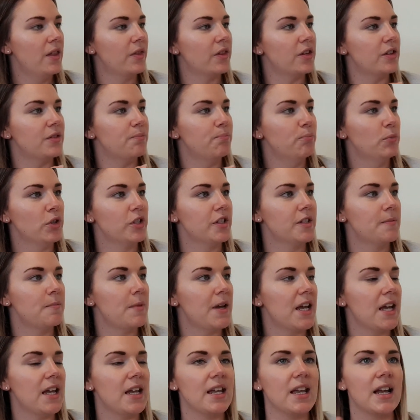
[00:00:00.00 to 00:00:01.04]
There must
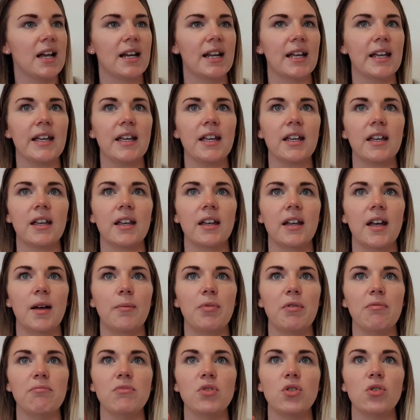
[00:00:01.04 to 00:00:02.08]
be like a
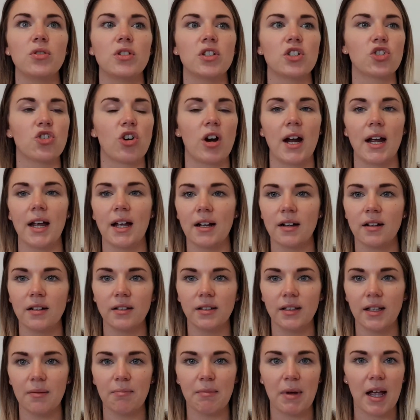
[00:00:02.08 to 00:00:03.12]
Bermuda
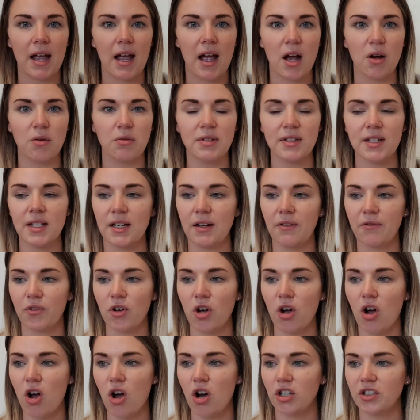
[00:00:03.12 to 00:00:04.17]
Triangle in my house, and I've
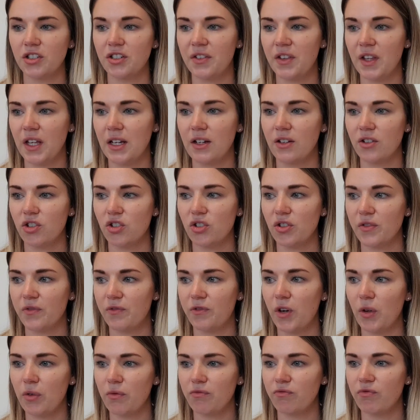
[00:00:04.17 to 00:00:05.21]
got odd things just
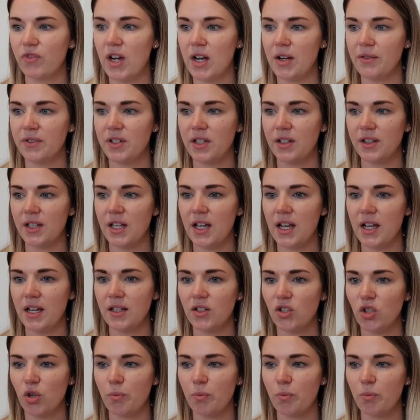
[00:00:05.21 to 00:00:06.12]
floating around in there.